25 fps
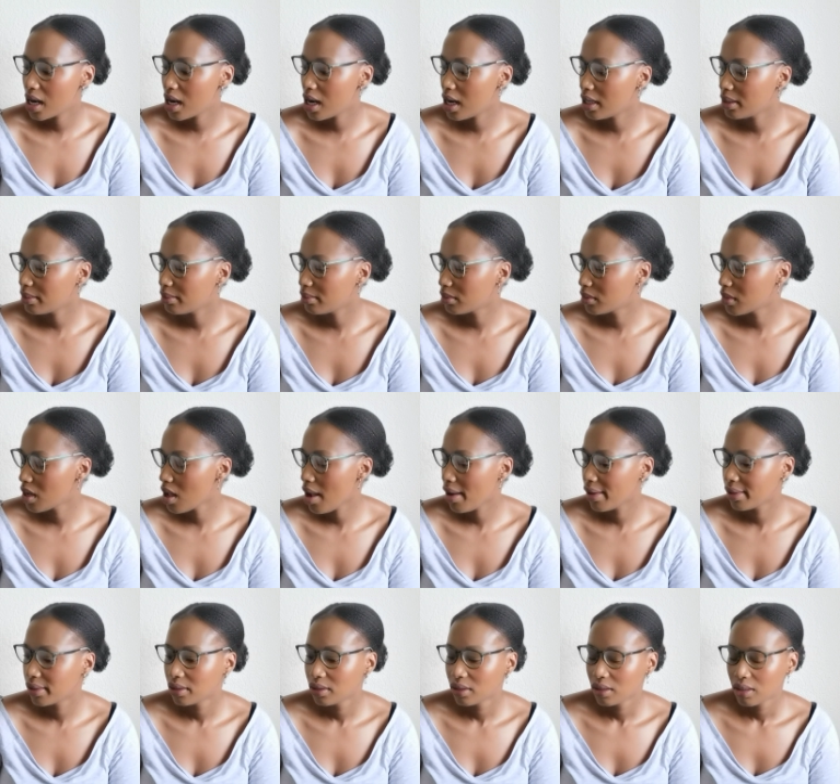um,
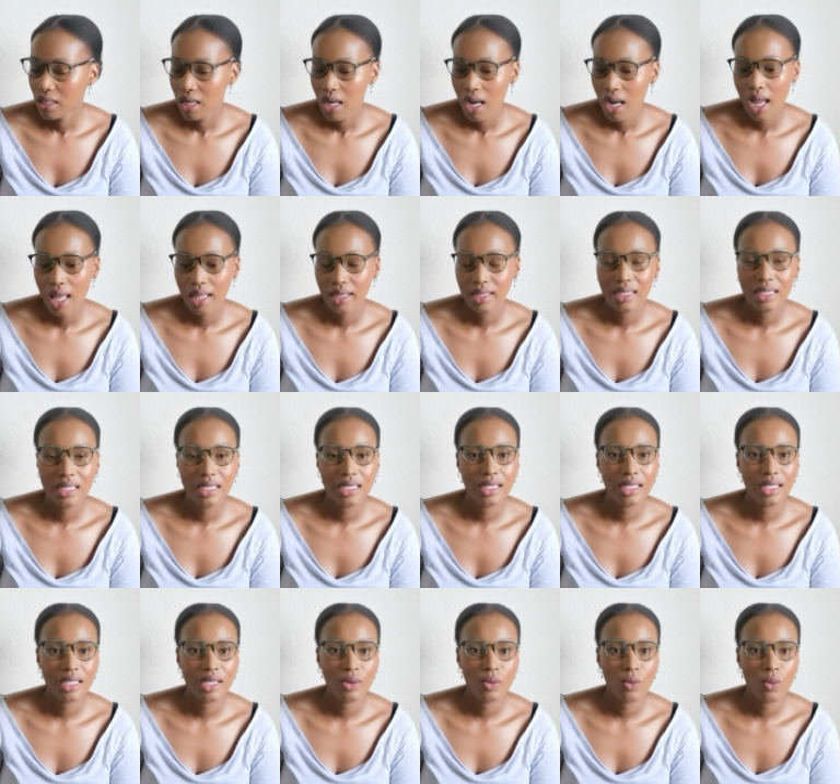
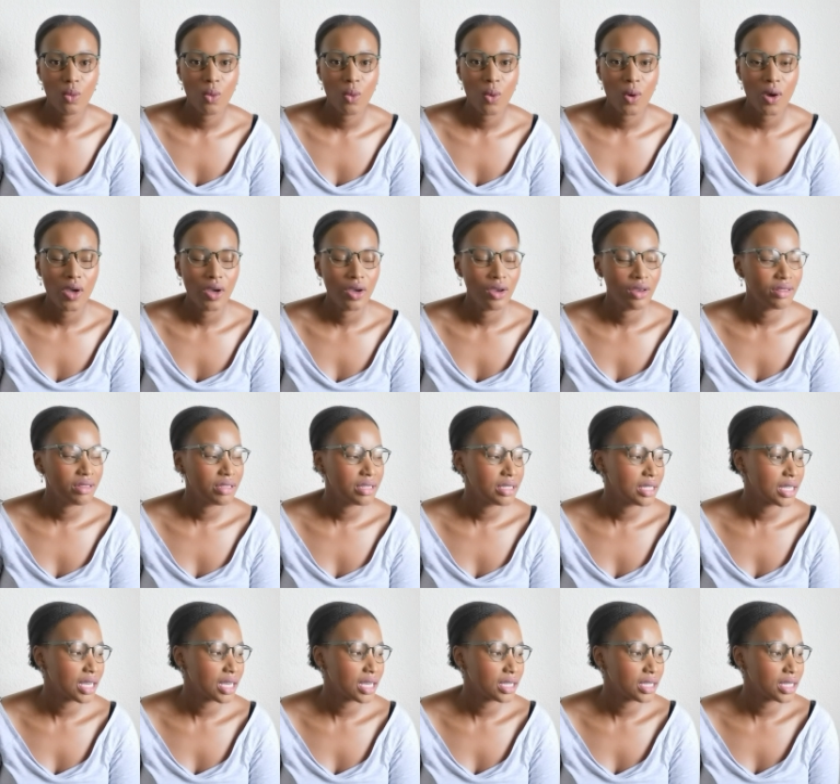let's see where the
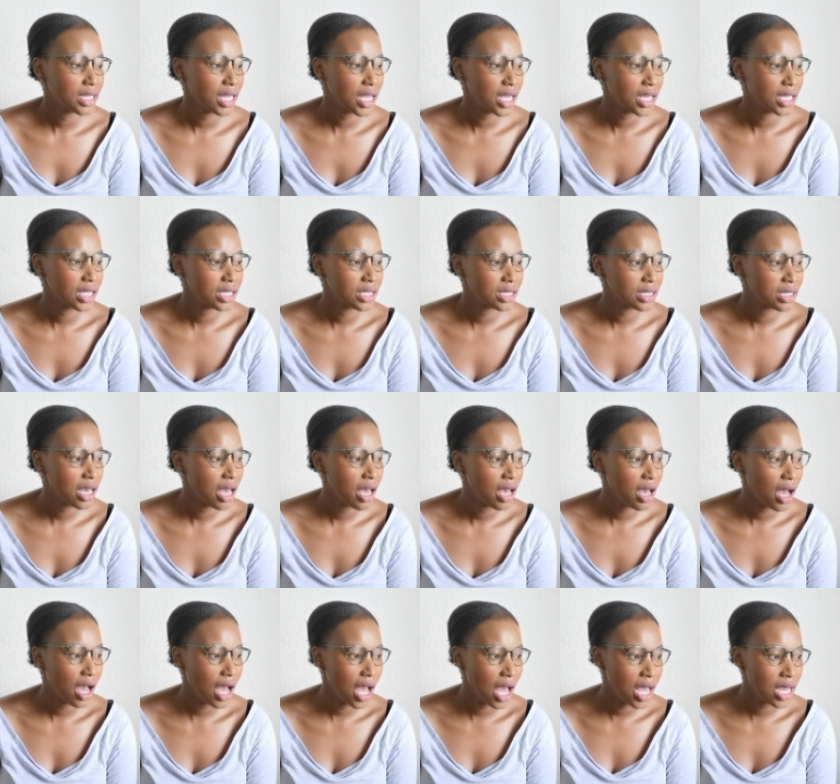day takes
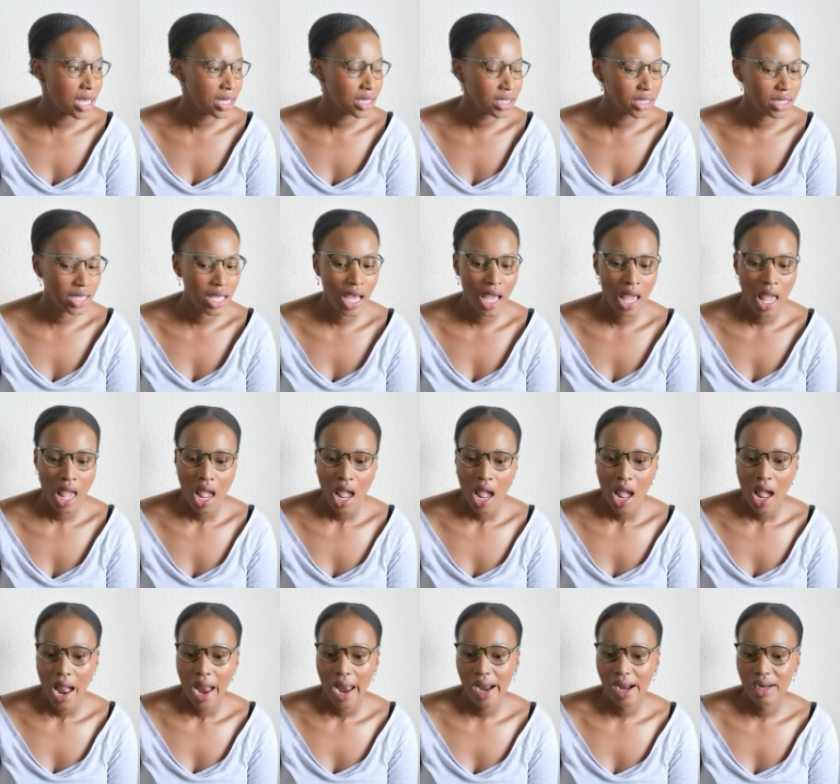us.
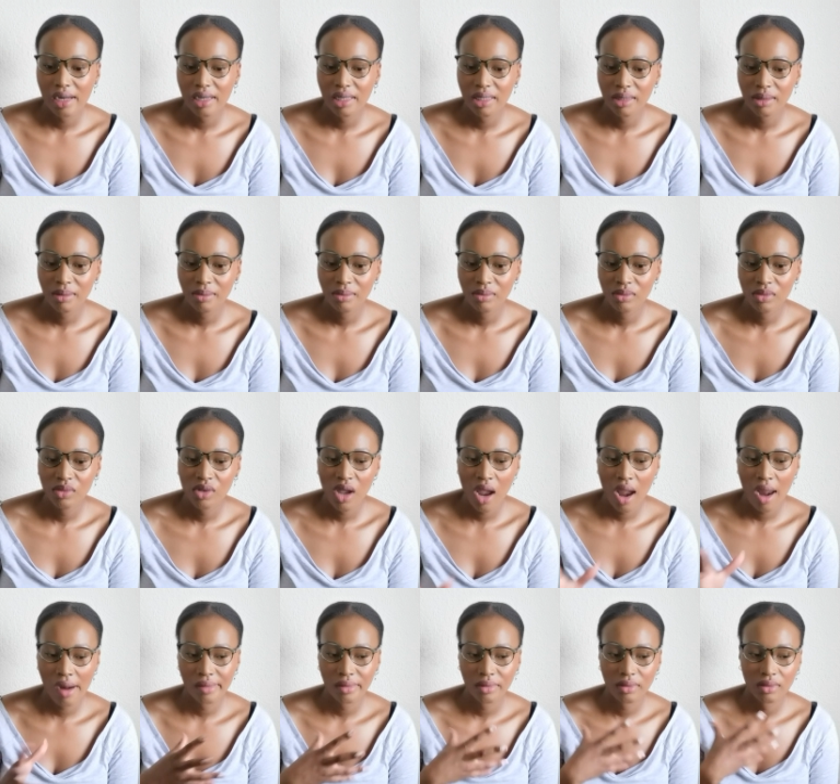
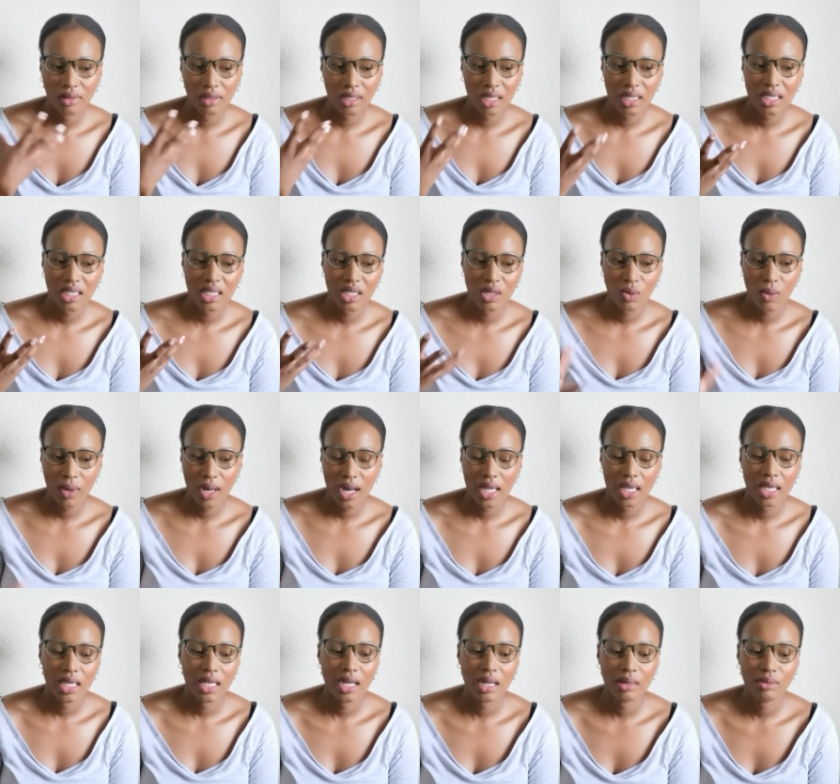Um, I'll see what
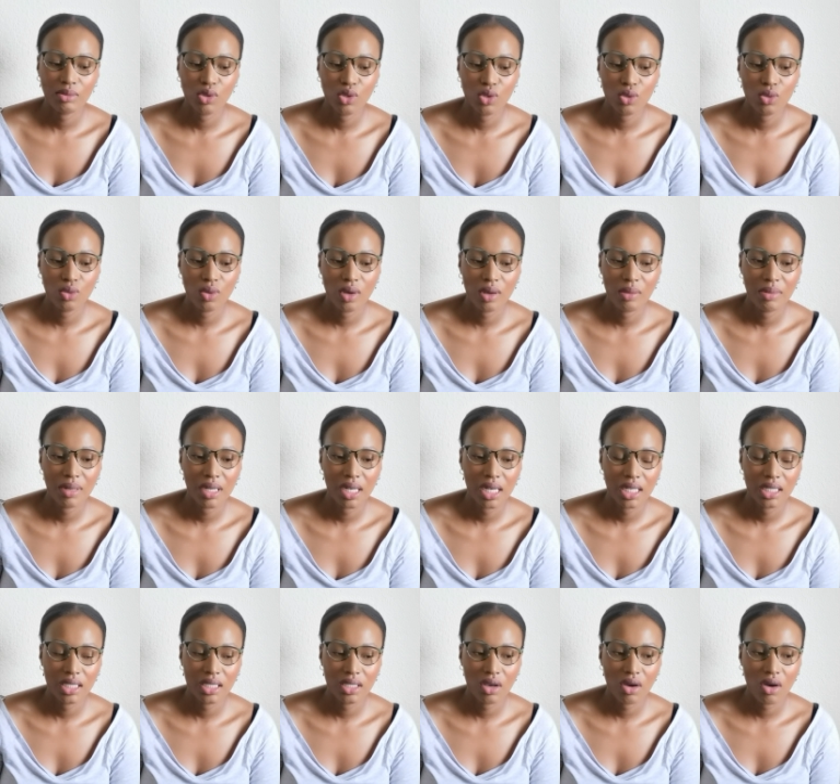I get up to
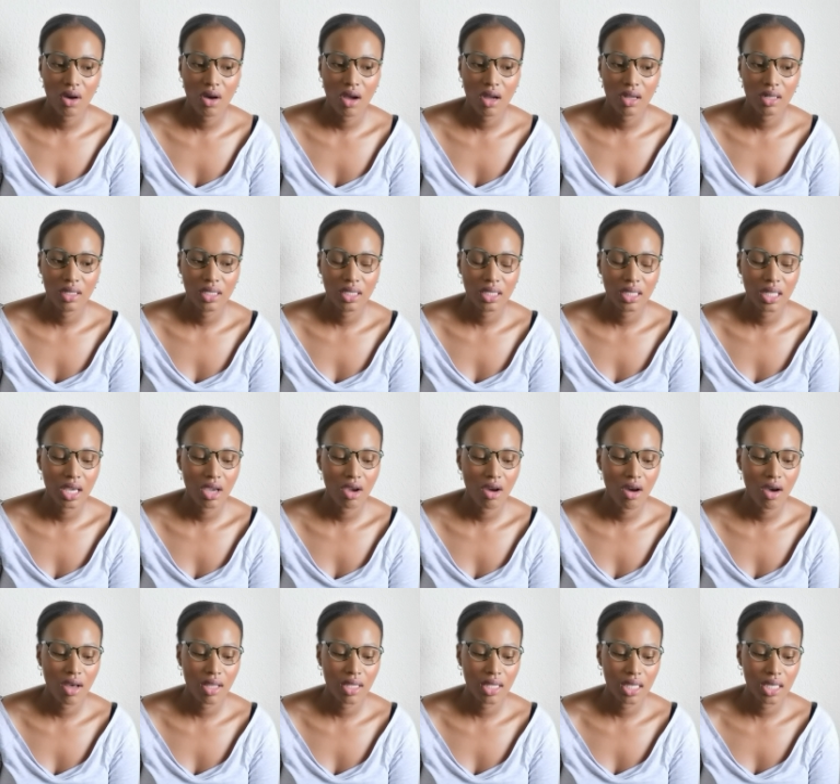bit later on.
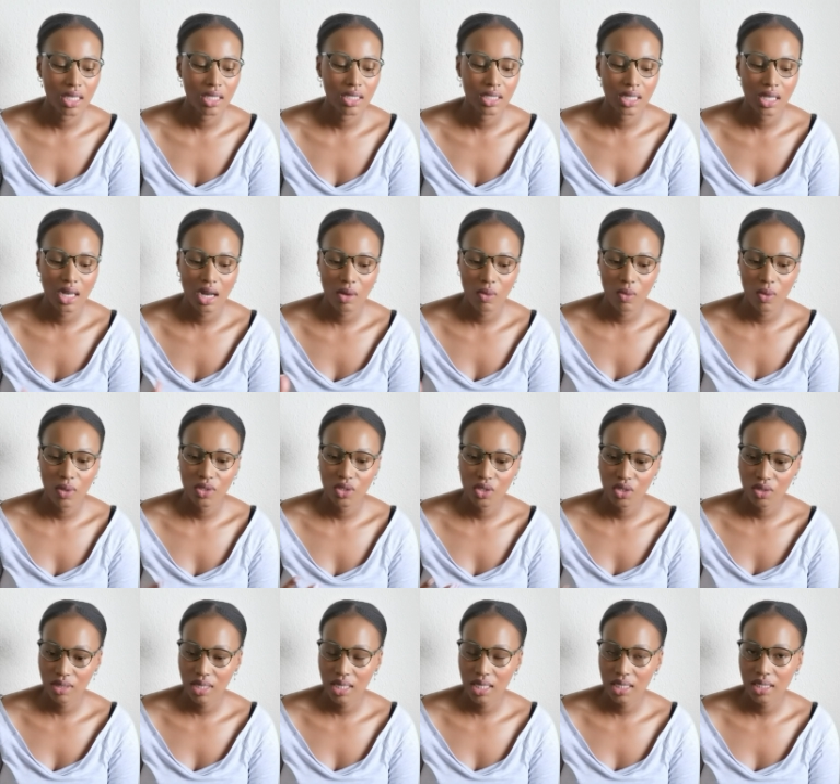There are things that I
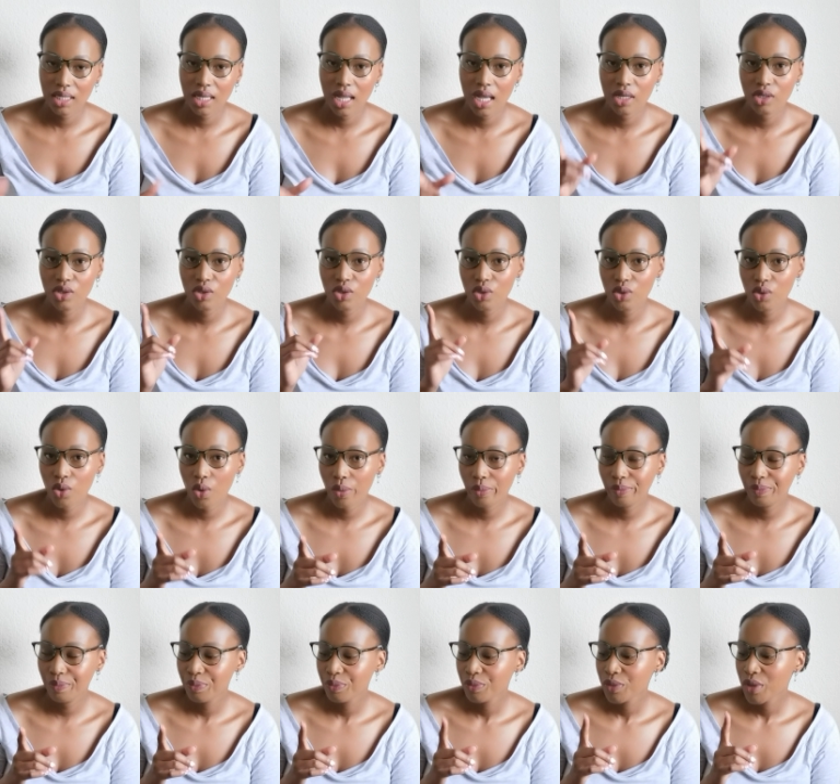want to get done,
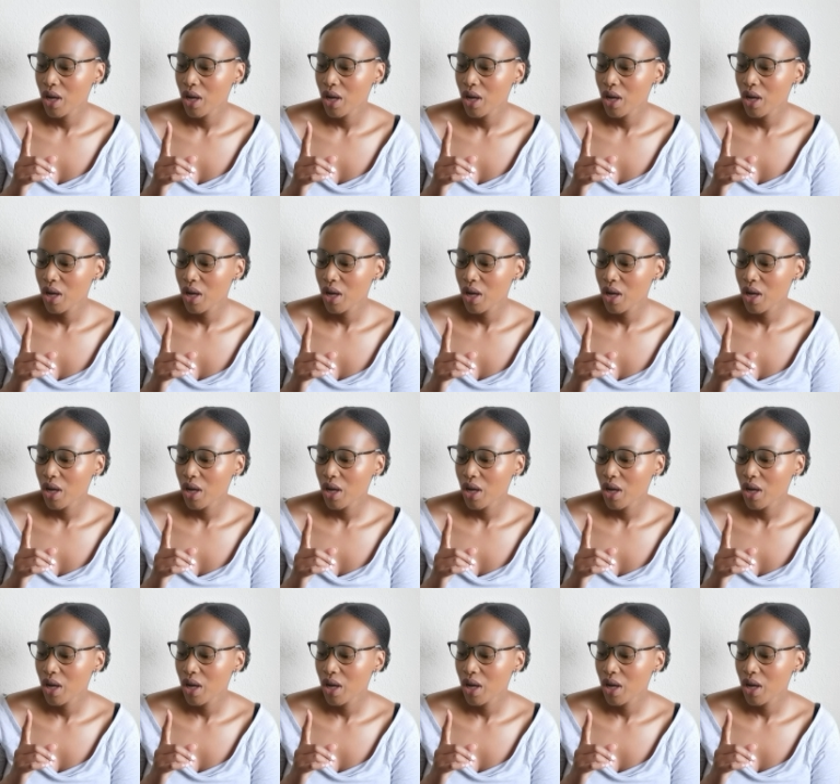so